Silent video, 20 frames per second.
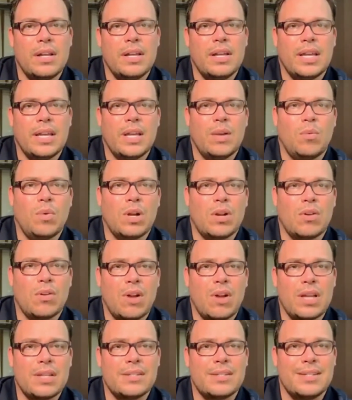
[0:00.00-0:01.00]
and what
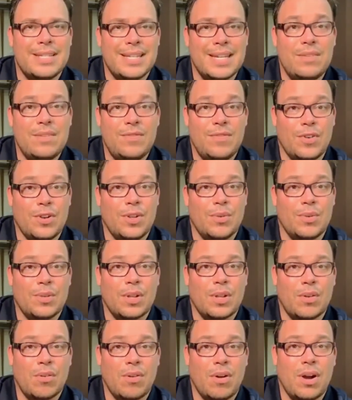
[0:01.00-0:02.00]
Christ did for you at the
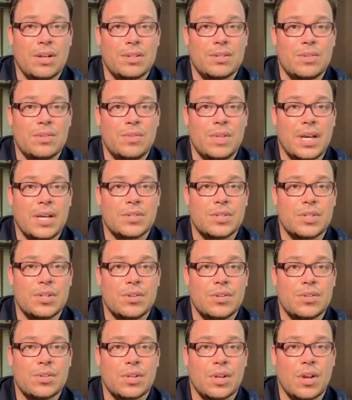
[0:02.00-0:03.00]
cross 2,000 years
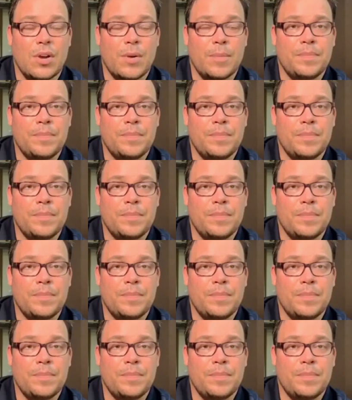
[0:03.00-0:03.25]
ago